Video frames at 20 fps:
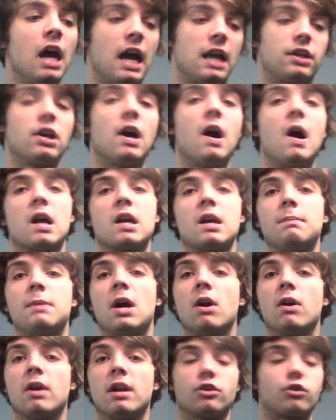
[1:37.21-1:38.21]
and talk
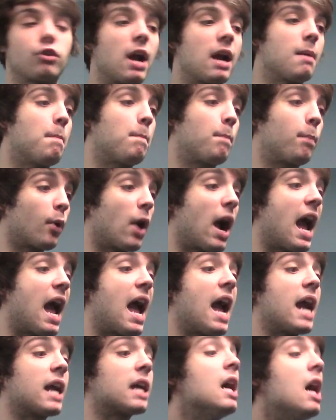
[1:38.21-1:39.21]
about and try to
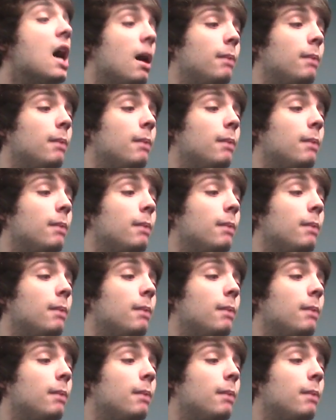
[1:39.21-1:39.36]
brag